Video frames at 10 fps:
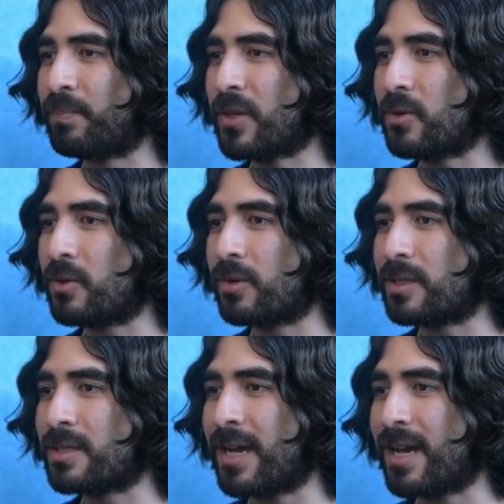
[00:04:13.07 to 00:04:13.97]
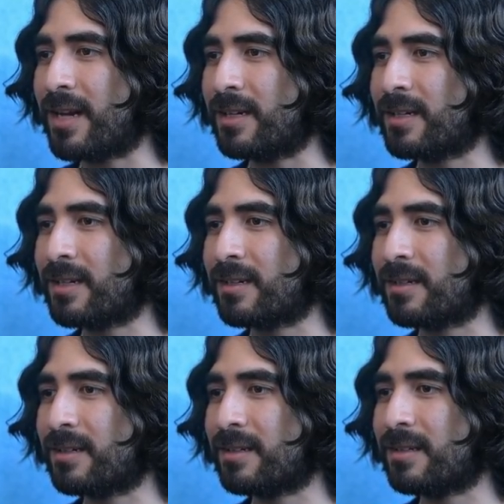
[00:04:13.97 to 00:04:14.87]
Ogre attack
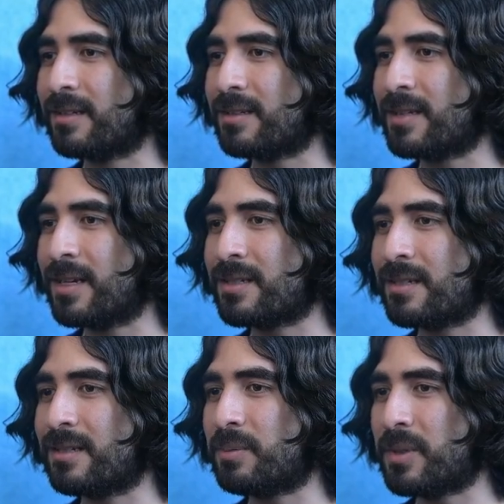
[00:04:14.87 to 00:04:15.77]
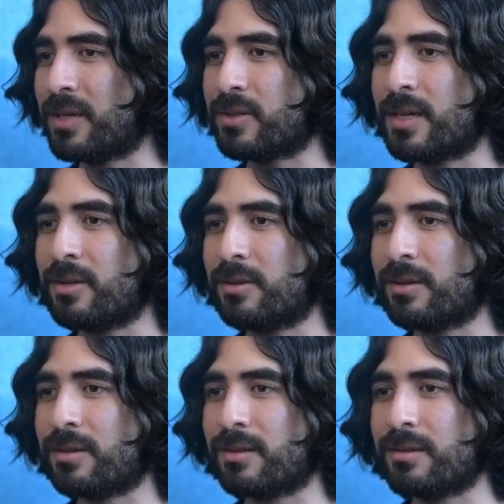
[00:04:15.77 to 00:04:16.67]
takes in the player's health,